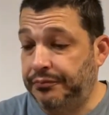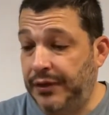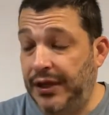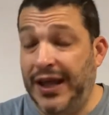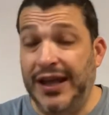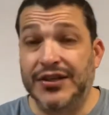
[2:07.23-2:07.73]

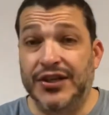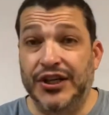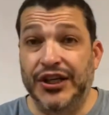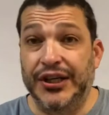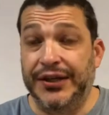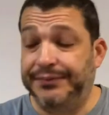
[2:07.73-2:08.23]
That's
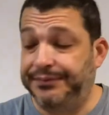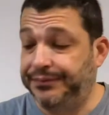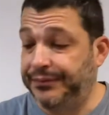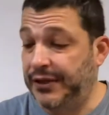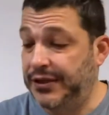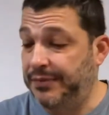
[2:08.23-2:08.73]
good.
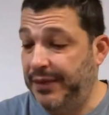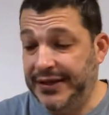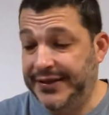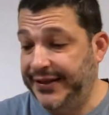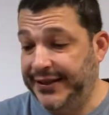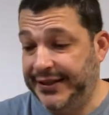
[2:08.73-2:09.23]
It's
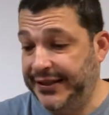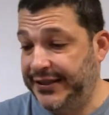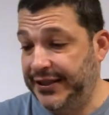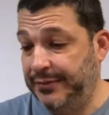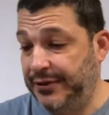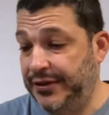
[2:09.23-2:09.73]
basically just
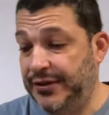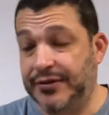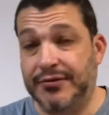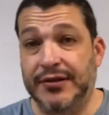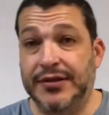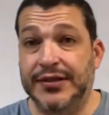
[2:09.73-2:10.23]
cinnamon toast
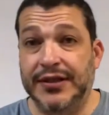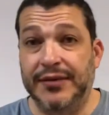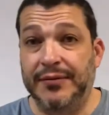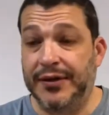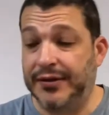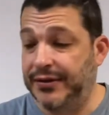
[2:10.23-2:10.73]
crunch cinnamon
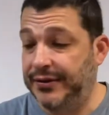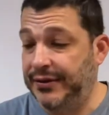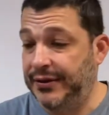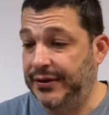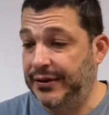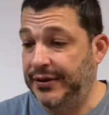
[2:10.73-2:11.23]
milk.
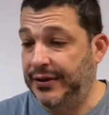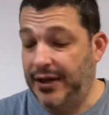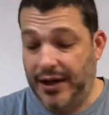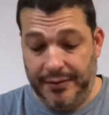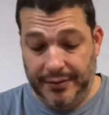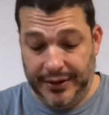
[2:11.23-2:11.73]

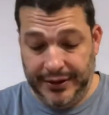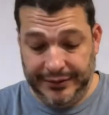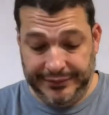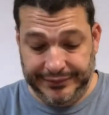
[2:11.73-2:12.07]
I mean,